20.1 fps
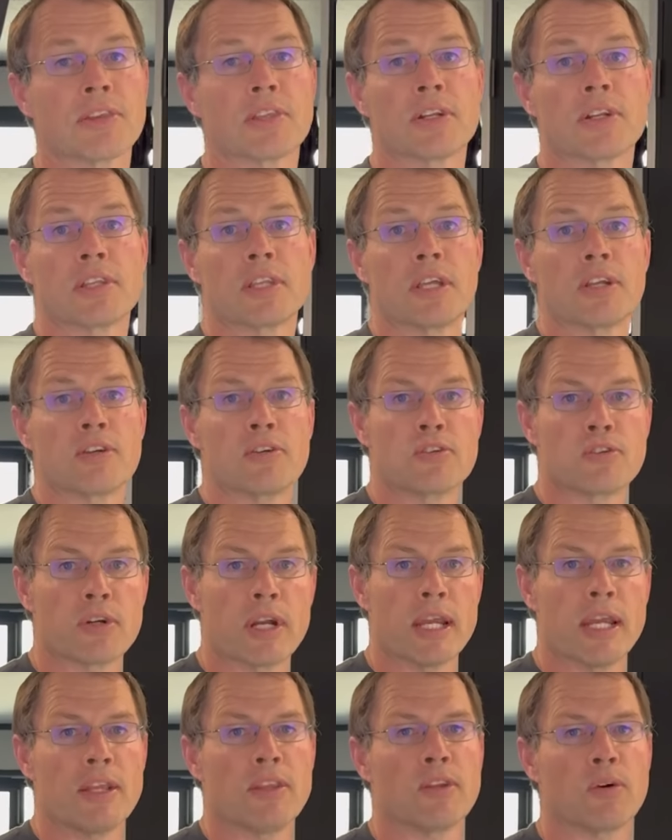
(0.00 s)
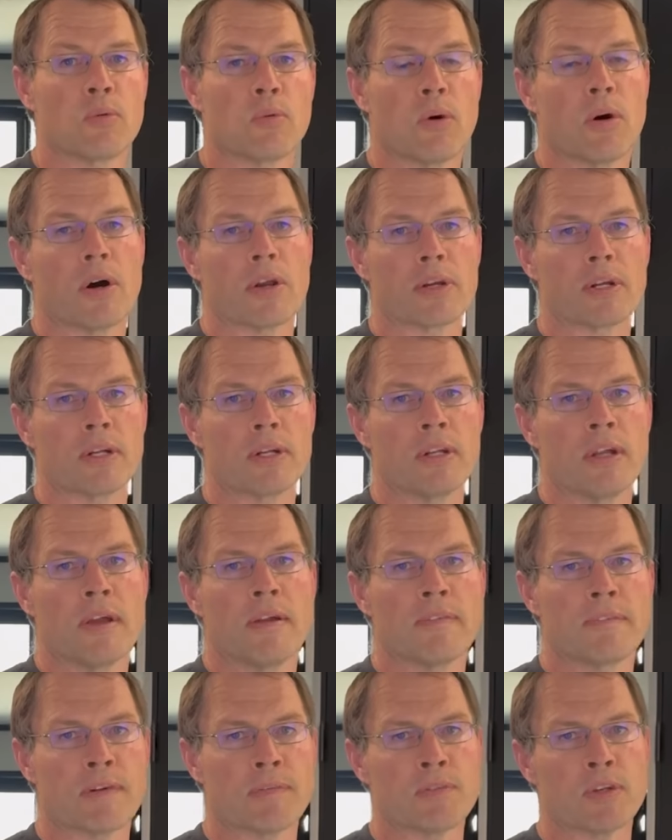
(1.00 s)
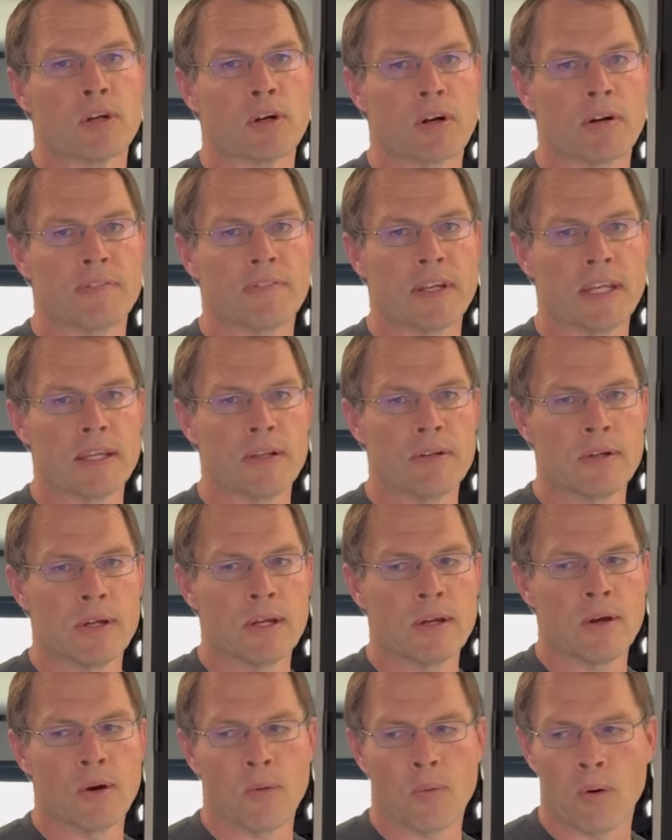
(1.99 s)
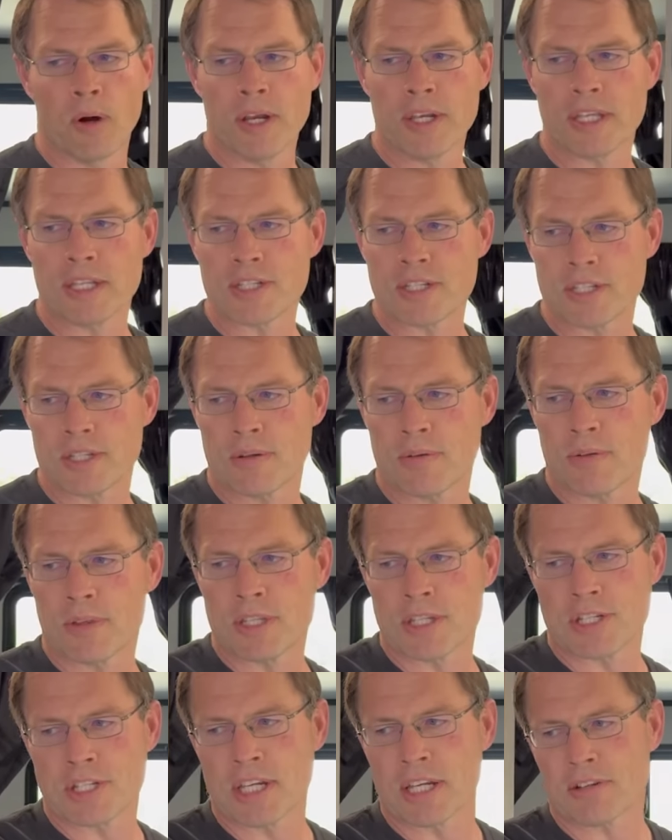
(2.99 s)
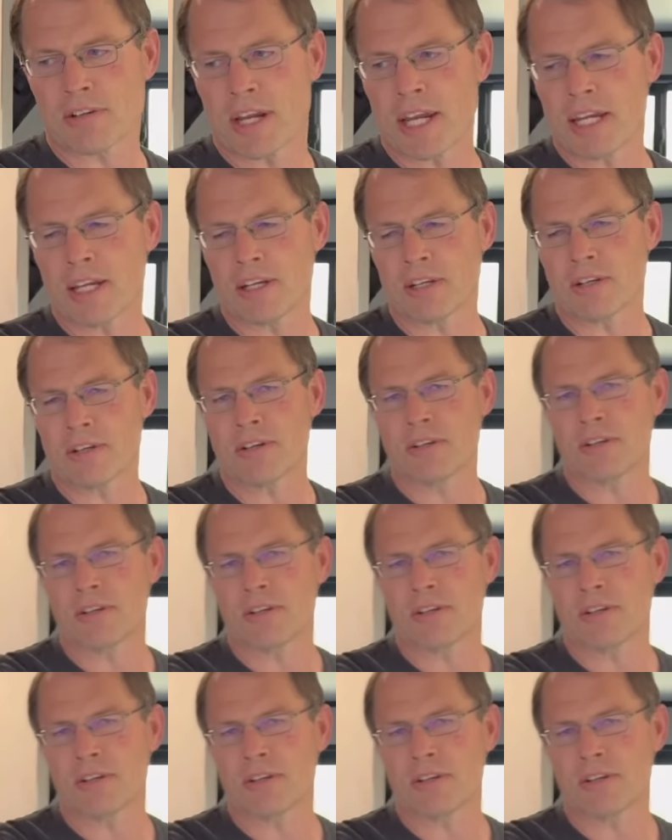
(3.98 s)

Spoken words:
there that drain the water from your RV. One is the sink right here,